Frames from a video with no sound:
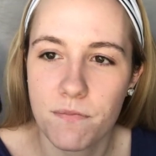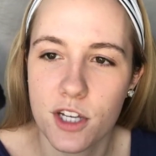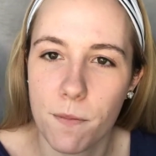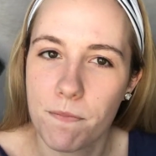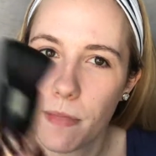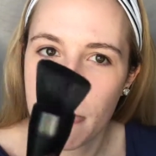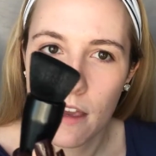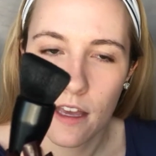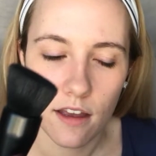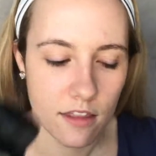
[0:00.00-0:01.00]
So
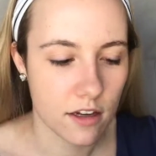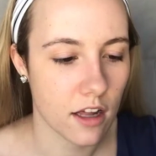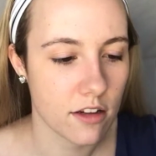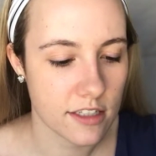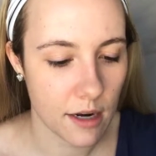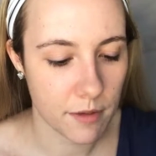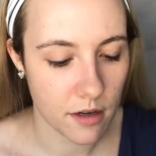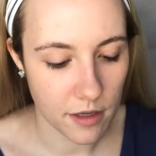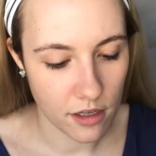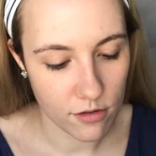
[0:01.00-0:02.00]
the colors that I'm
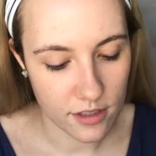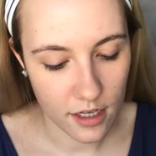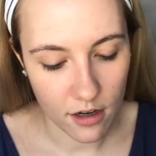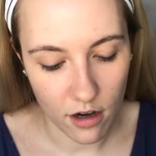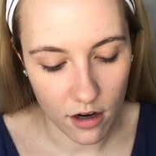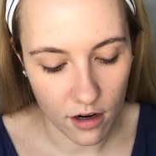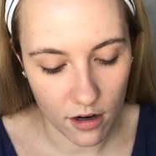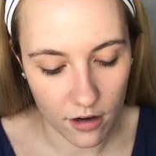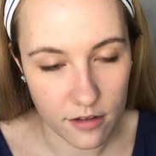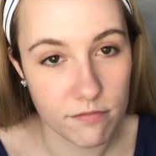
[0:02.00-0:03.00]
going to be using
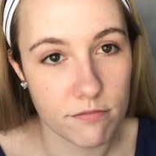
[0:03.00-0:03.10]
are